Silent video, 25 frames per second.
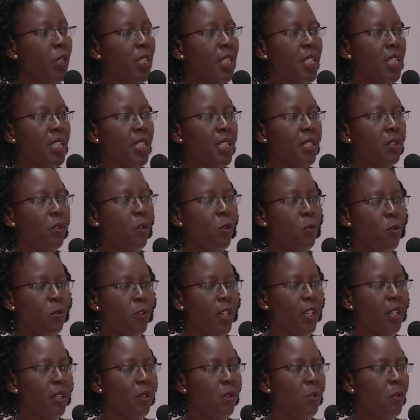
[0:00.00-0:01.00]
the
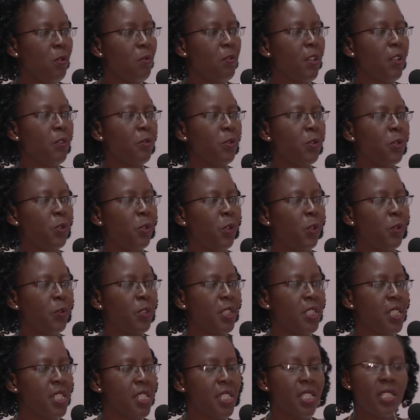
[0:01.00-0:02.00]
overview of
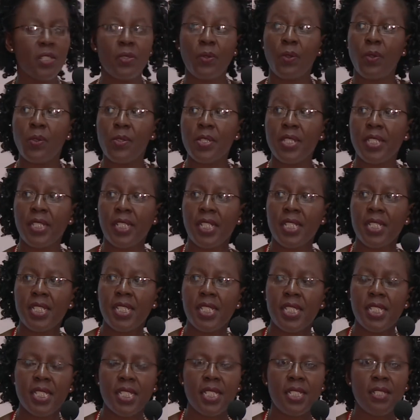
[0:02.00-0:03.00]
the Treat All
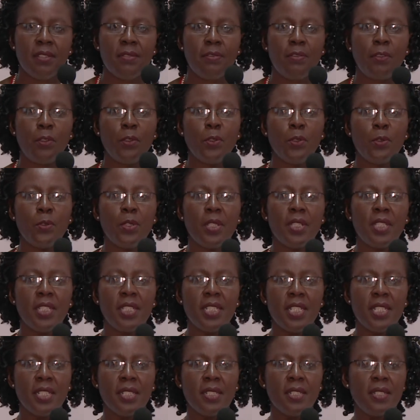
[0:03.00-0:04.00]
strategy following
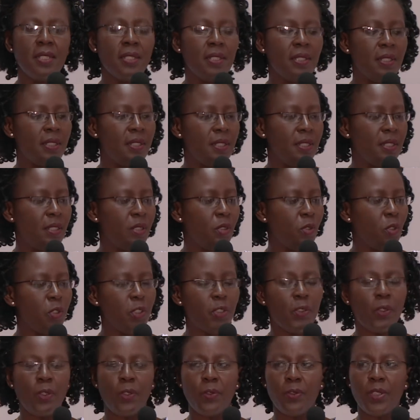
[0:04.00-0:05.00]
the
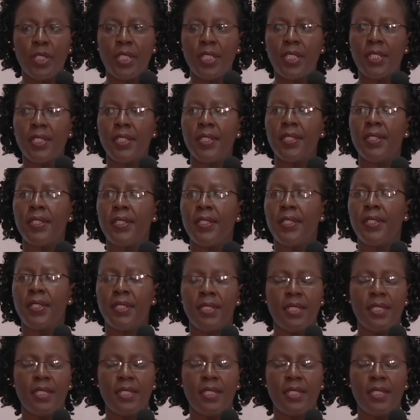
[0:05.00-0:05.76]
launch of the